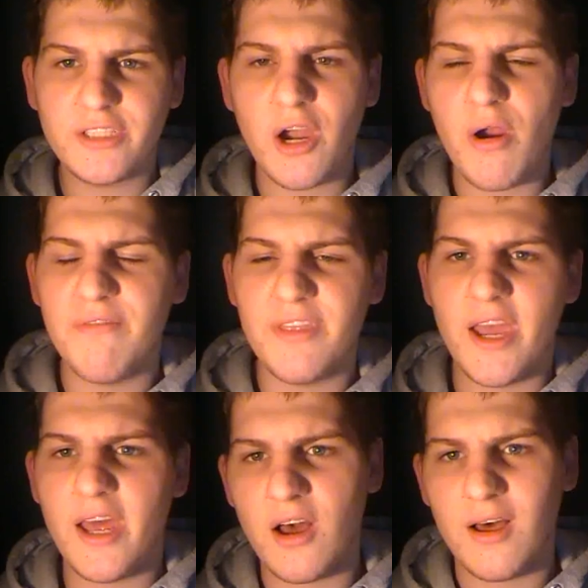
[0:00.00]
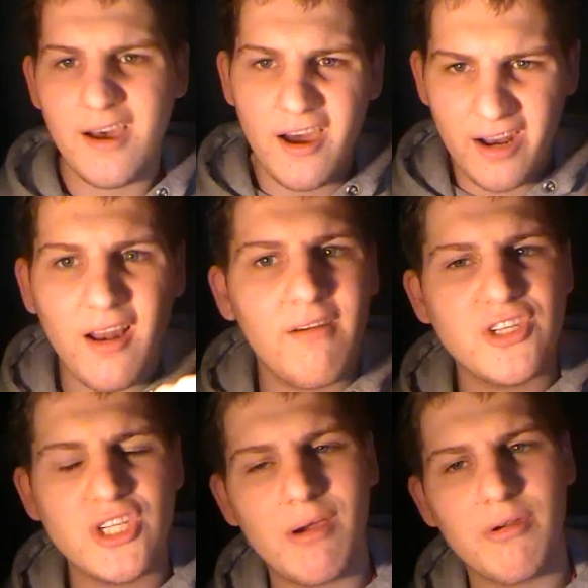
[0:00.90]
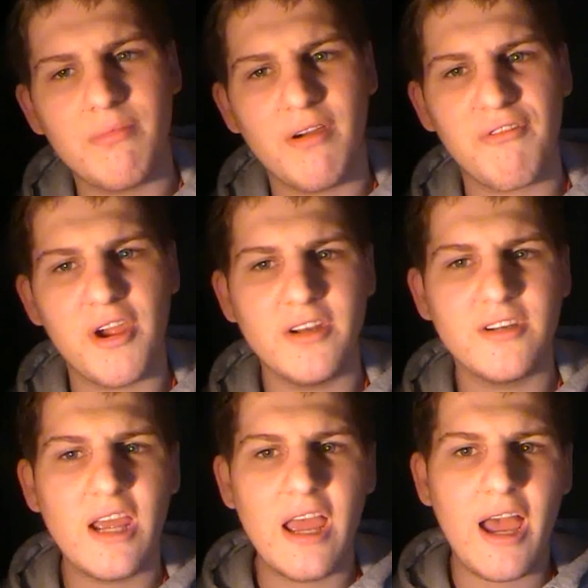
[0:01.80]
go over there, and I'll have a chat with my friend."